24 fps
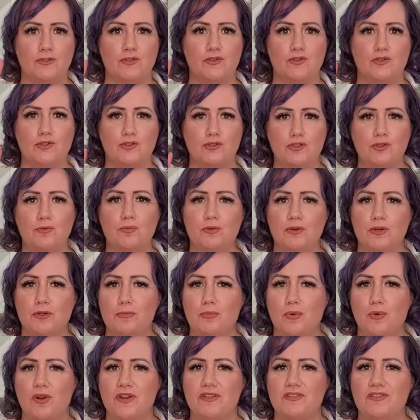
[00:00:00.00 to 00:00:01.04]
super
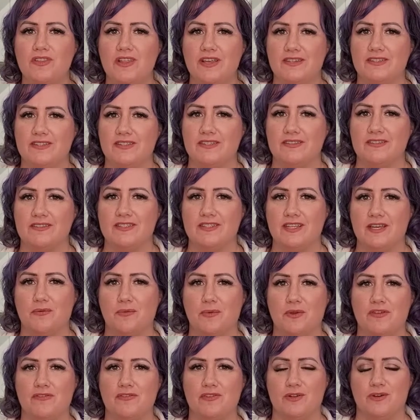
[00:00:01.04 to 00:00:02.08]
important lessons that
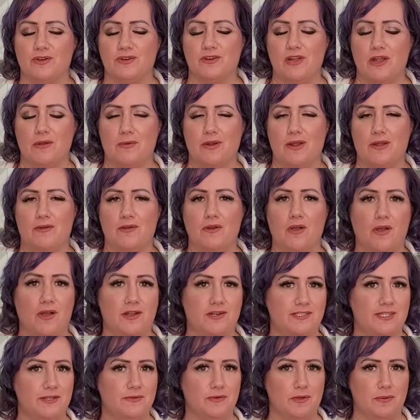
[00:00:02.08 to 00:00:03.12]
we've learned around
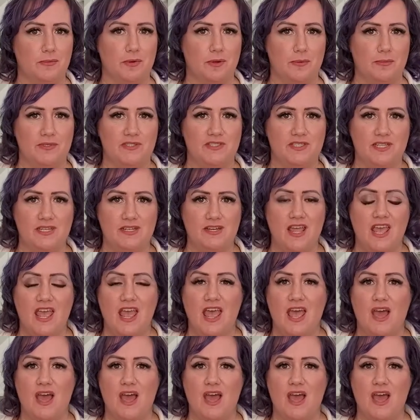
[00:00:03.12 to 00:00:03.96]
content repurposing